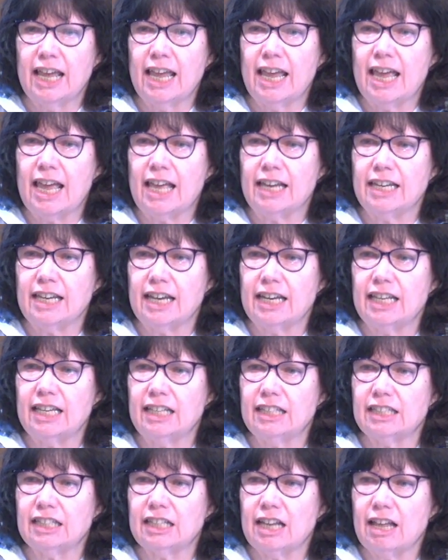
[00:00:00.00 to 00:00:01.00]
and yet
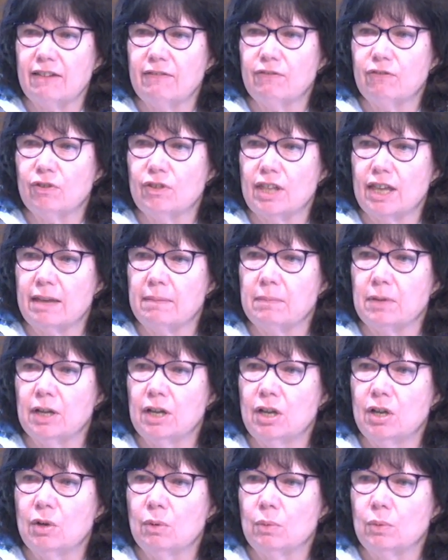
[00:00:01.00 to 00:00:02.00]
his love for them
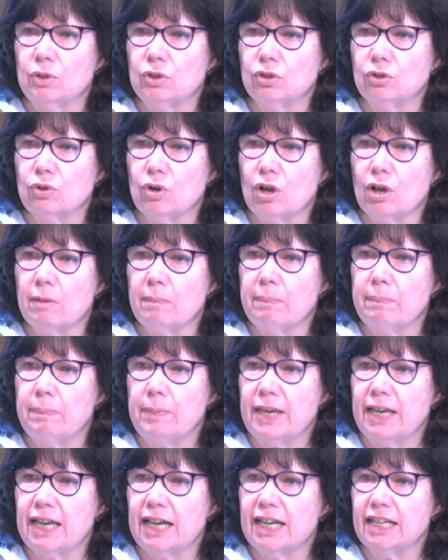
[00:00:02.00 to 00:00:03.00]
was strong
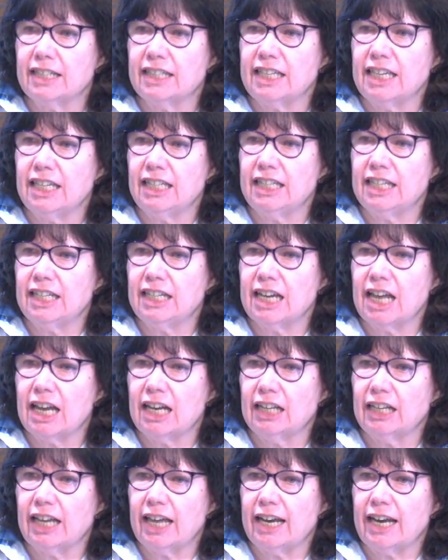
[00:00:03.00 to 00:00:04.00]
because he did
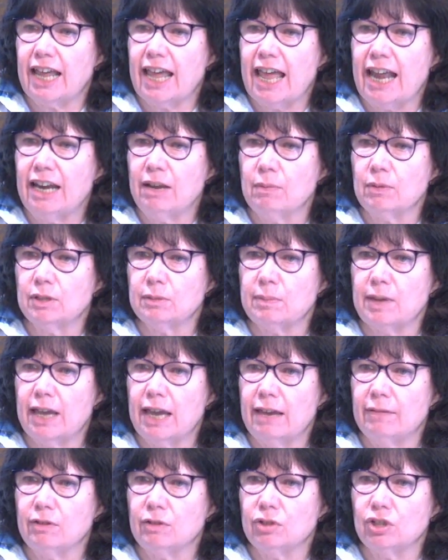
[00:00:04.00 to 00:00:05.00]
not let anyone's
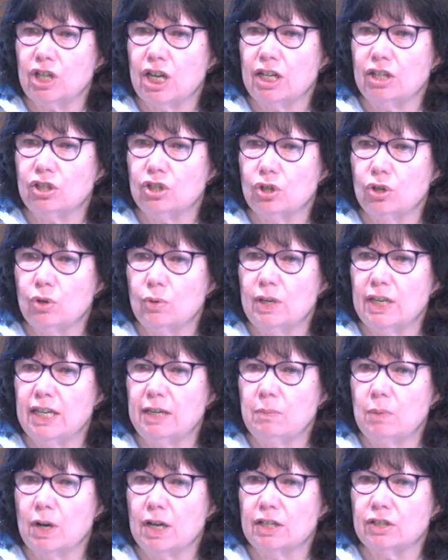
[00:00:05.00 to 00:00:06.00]
behavior change who he
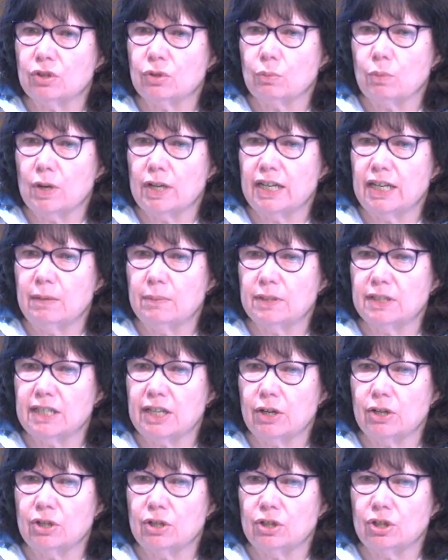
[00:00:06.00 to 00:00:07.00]
was or what he was
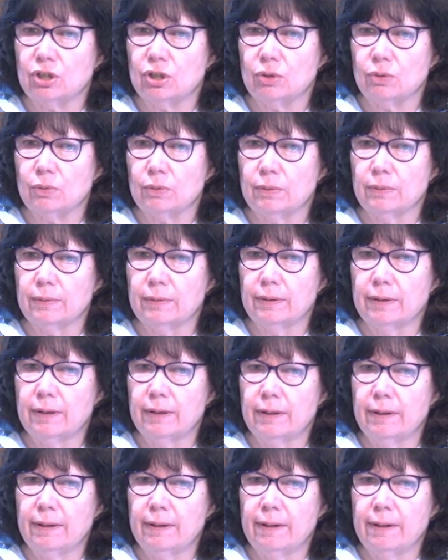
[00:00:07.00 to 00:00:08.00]
there to do.
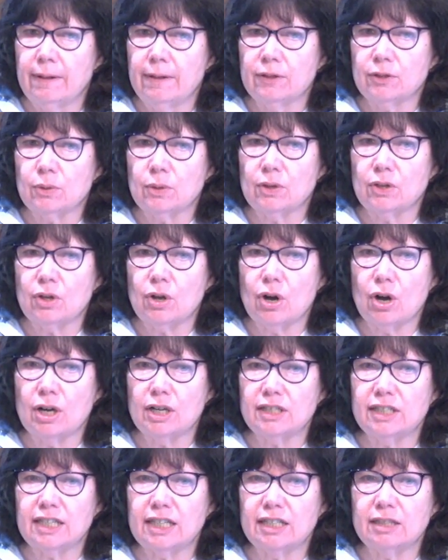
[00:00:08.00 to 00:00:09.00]
It's one of the
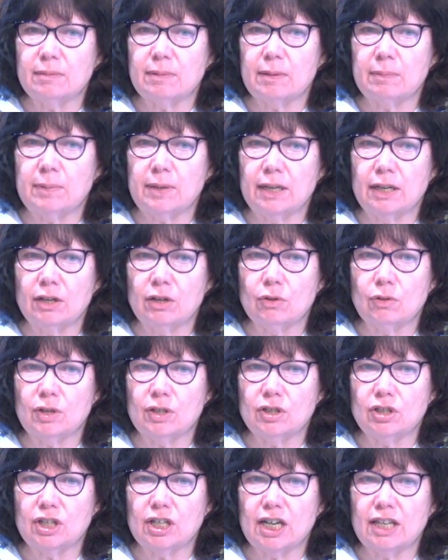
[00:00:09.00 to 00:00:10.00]
hardest things about being a
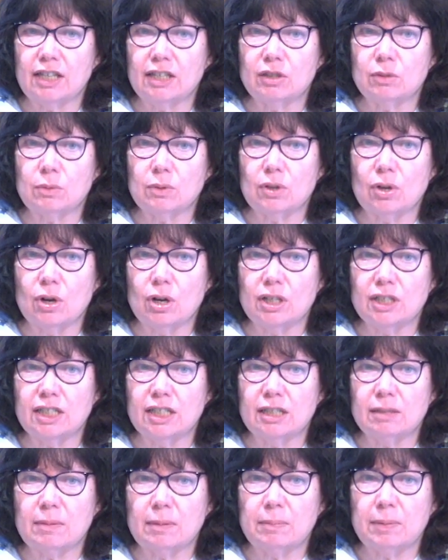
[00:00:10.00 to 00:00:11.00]
Christian. I think it's one of the hardest
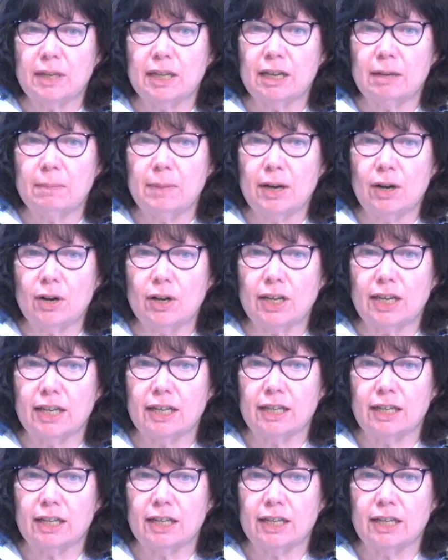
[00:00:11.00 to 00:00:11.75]
things about being an American,